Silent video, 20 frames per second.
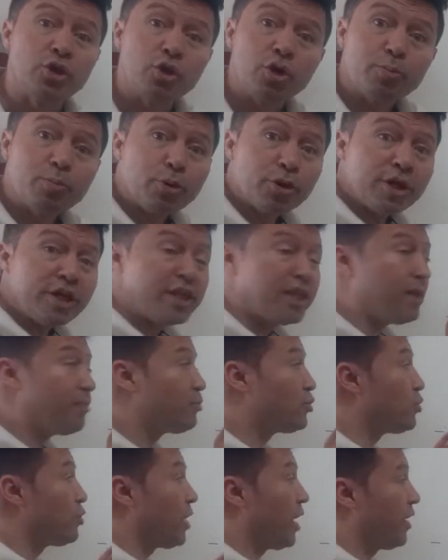you're putting
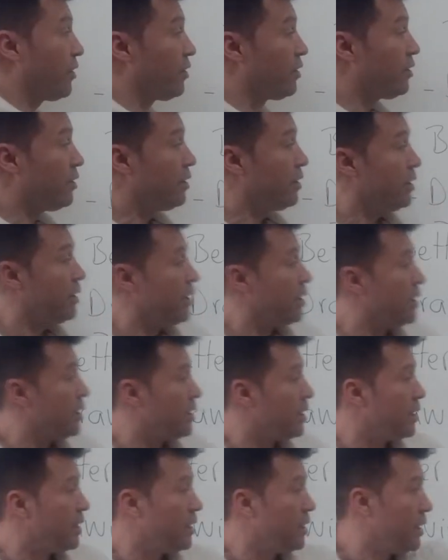them together
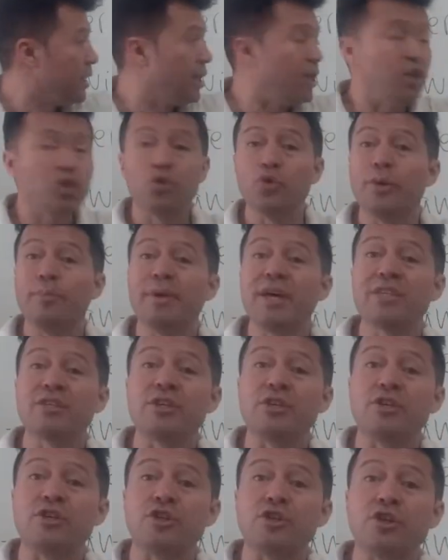into a
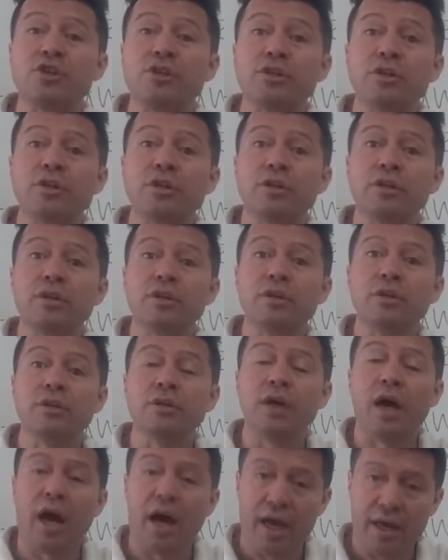message.
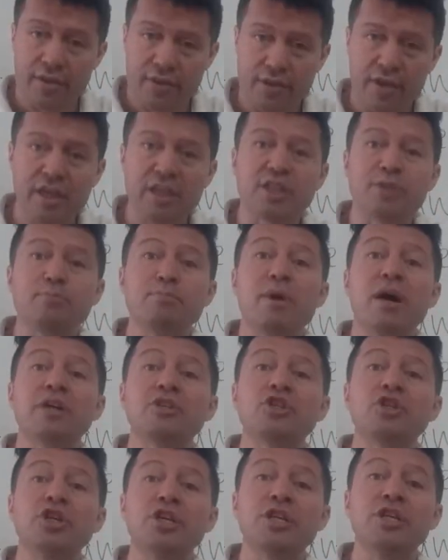I think it's
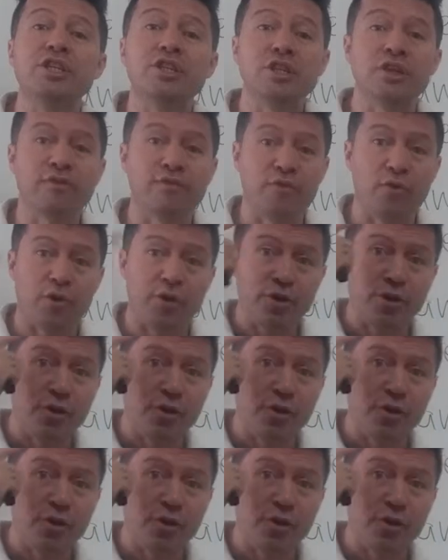much easier for